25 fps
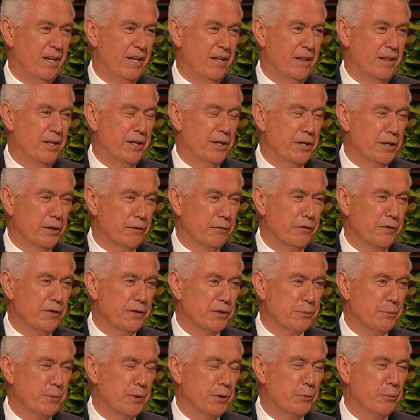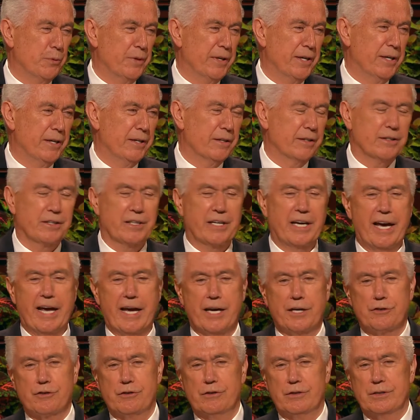The difference between
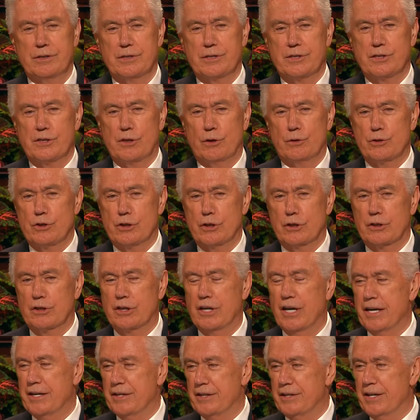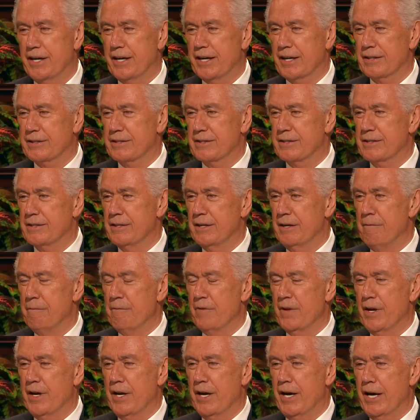casual social contacts
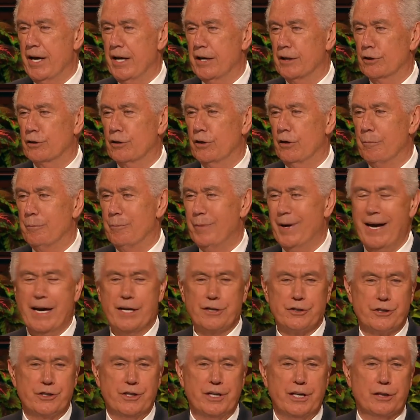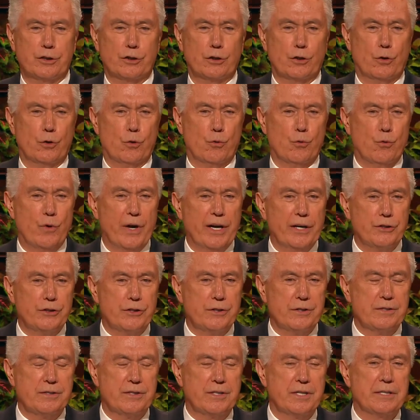and compassionate,
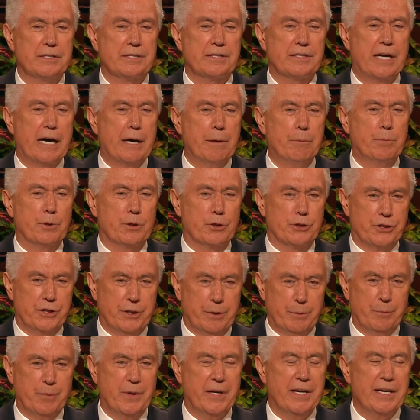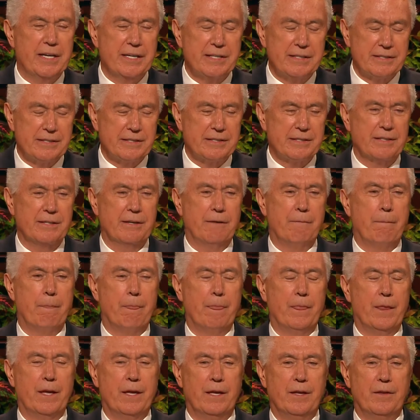courageous discipleship is
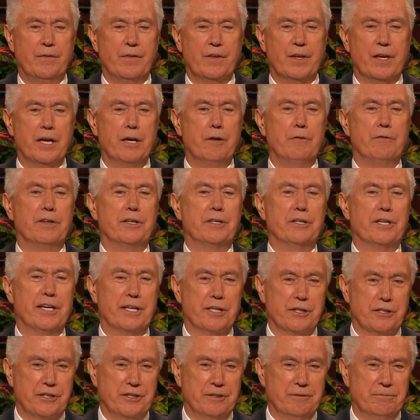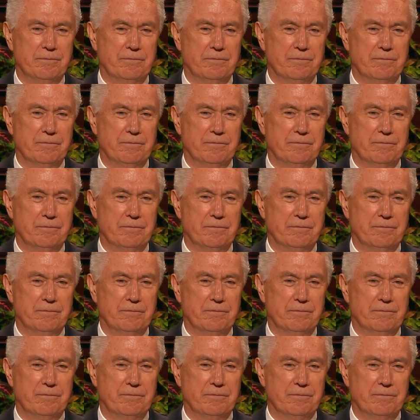invitation.